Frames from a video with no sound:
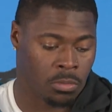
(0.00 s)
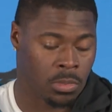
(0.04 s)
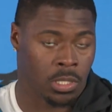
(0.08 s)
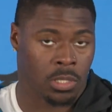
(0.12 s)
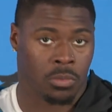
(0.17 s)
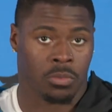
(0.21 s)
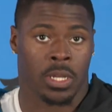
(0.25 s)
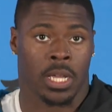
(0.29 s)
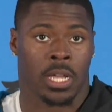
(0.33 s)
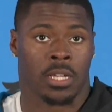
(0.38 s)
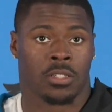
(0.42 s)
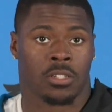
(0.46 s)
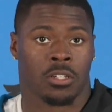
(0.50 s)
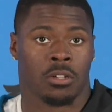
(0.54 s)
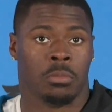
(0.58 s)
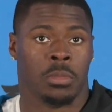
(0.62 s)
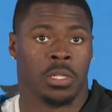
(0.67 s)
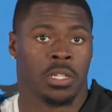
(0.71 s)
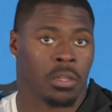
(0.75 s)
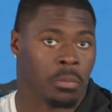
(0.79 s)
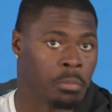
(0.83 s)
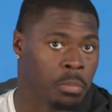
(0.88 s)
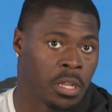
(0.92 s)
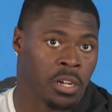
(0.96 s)
We got so
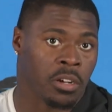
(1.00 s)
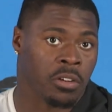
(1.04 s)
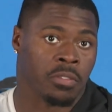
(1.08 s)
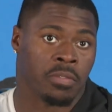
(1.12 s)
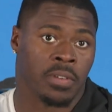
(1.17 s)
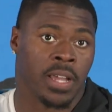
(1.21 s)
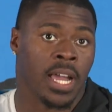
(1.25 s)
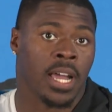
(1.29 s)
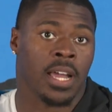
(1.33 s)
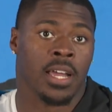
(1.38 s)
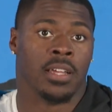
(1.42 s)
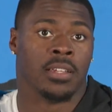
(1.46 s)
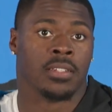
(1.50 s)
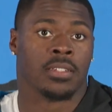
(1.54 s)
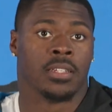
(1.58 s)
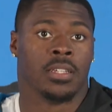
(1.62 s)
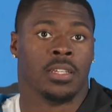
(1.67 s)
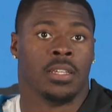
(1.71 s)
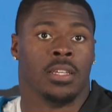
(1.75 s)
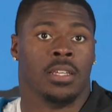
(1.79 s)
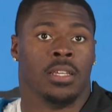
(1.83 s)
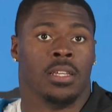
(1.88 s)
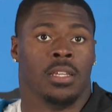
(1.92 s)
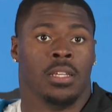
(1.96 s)
many competitive guys,
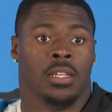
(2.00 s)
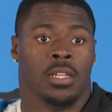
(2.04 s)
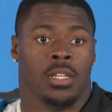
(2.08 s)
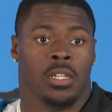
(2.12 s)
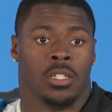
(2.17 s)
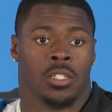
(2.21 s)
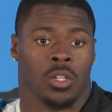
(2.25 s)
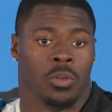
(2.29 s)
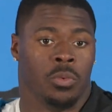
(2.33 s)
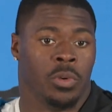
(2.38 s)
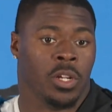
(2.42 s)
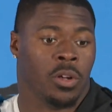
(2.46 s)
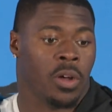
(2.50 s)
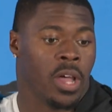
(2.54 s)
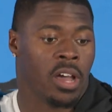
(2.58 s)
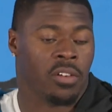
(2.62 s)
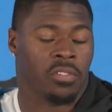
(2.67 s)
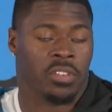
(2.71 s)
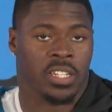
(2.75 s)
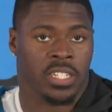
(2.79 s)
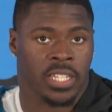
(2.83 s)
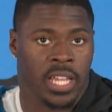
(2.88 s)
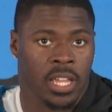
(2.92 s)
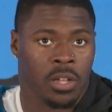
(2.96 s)
so we don't have
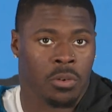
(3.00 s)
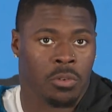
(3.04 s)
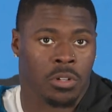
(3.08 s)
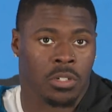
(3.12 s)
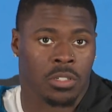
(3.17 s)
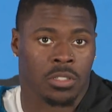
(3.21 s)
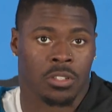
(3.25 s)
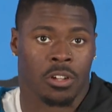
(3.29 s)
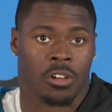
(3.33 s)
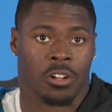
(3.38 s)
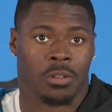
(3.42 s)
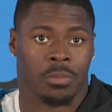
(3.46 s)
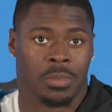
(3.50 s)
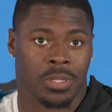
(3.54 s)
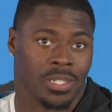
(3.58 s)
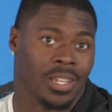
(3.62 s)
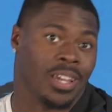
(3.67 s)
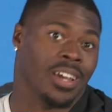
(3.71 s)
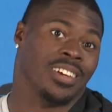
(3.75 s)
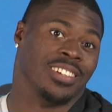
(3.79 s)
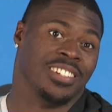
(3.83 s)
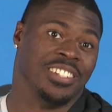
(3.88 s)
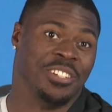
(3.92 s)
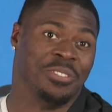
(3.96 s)
a day one starter
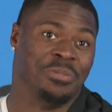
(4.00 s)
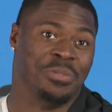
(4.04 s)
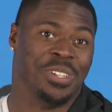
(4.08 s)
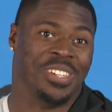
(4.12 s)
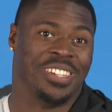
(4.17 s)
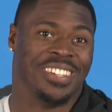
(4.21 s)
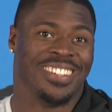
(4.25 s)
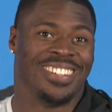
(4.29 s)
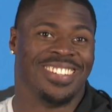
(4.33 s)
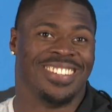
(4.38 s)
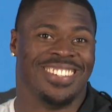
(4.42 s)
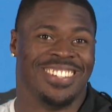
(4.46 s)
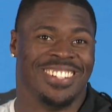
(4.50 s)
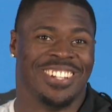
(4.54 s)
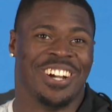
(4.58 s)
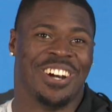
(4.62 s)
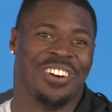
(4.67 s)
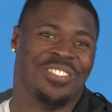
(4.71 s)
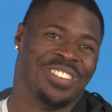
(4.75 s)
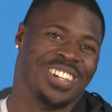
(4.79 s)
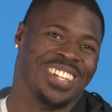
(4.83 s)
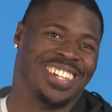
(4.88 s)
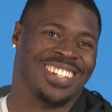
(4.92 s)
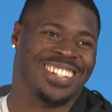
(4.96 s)
besides DV. You know what
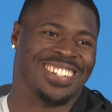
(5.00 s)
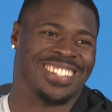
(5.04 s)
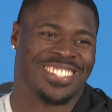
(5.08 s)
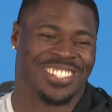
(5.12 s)
I mean?